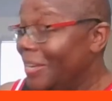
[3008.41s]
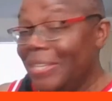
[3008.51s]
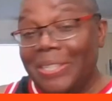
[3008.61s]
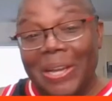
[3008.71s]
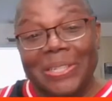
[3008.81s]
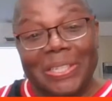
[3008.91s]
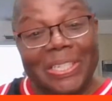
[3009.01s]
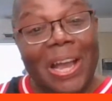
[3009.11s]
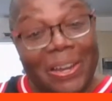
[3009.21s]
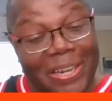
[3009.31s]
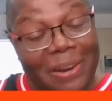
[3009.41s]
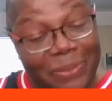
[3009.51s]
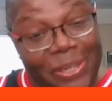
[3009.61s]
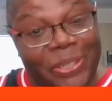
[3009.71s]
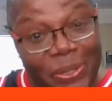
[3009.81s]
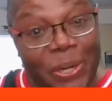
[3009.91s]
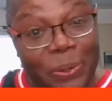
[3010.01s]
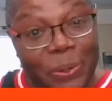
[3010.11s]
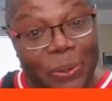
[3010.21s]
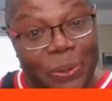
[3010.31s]
Yeah, y'all hear that? Did you hear
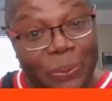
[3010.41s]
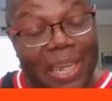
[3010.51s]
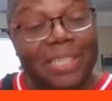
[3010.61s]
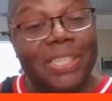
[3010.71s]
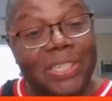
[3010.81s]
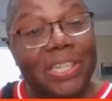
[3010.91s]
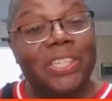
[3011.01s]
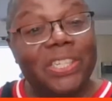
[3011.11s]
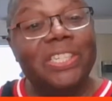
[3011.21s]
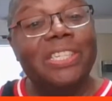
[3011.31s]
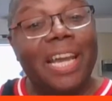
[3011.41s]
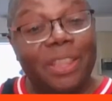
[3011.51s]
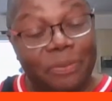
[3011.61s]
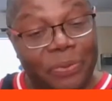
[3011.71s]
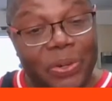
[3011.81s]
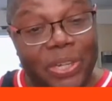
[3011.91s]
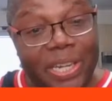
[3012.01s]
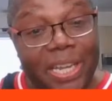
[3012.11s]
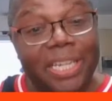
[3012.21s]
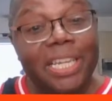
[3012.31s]
what she said? She said she's not the first
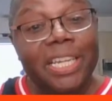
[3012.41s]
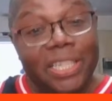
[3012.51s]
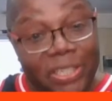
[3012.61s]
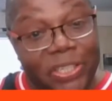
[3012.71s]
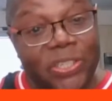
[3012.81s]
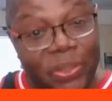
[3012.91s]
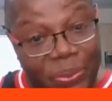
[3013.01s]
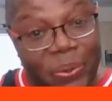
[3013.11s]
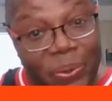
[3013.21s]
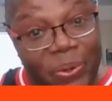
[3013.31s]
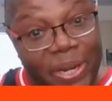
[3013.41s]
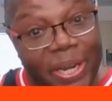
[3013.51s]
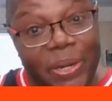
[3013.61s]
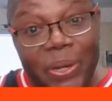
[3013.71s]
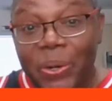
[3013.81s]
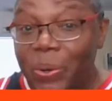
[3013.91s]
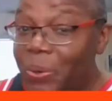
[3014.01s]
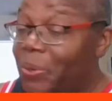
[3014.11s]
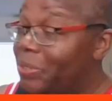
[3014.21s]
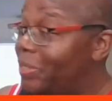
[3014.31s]
lady. She's the third lady.
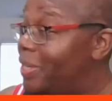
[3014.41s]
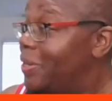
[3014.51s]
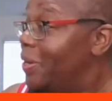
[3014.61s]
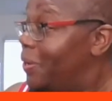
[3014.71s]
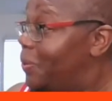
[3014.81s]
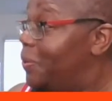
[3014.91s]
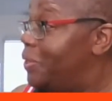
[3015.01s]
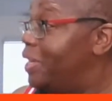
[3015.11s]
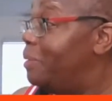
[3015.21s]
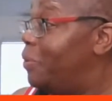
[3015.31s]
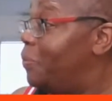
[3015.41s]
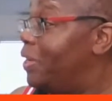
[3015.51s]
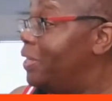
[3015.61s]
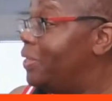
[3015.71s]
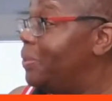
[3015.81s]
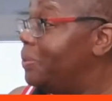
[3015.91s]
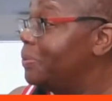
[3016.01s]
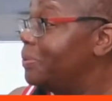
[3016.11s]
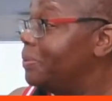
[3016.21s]
Who's number 1 and 2?